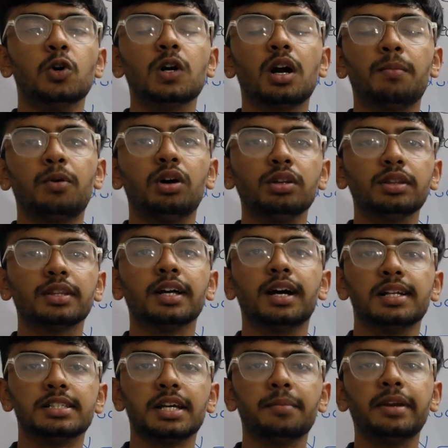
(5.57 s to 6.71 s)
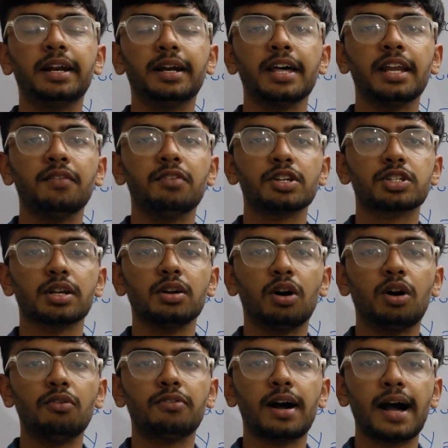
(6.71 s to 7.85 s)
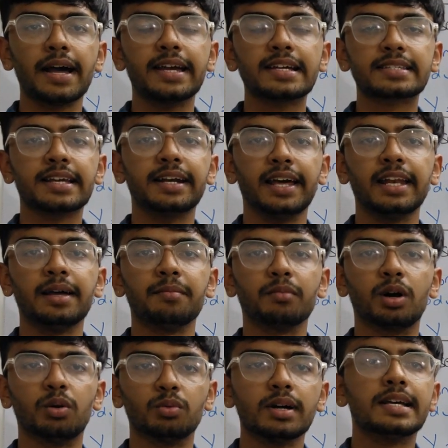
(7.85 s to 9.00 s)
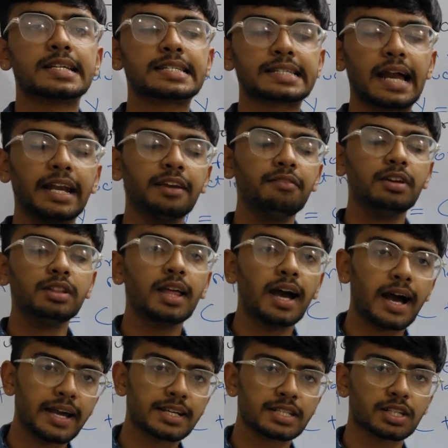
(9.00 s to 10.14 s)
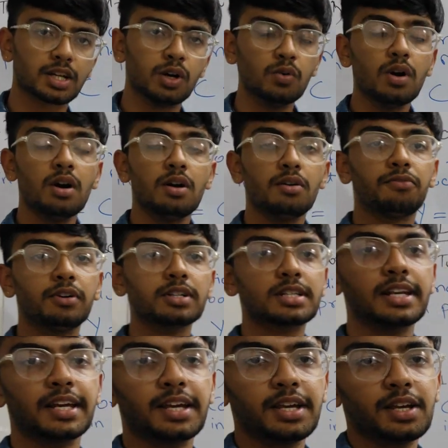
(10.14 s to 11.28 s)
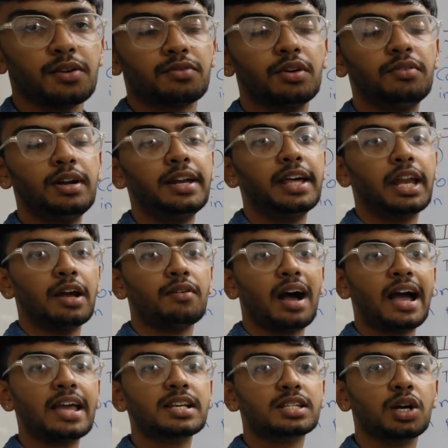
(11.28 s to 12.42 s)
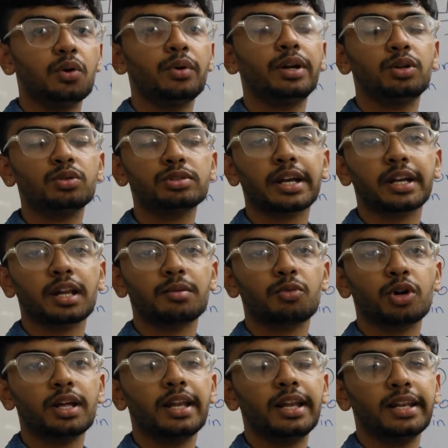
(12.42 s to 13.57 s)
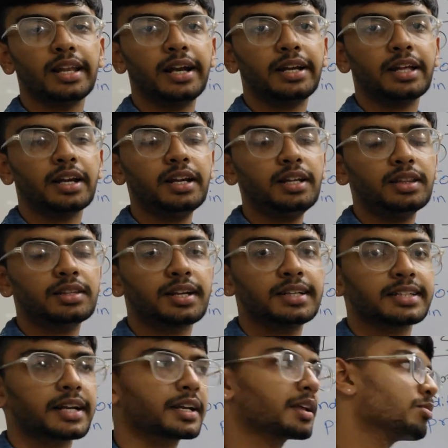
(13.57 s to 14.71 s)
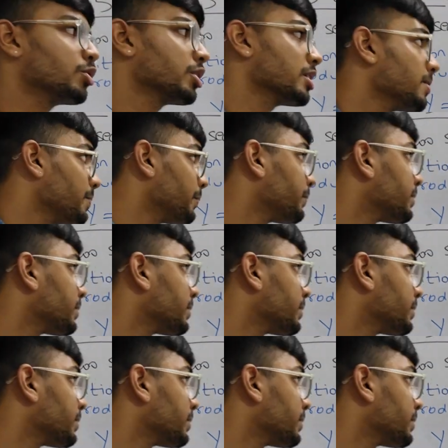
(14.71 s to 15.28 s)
look upon the algebraic derivation of IS and LM curve. Starting with the IS curve, firstly we will derive IS curve in two-sector model and later in three-sector model.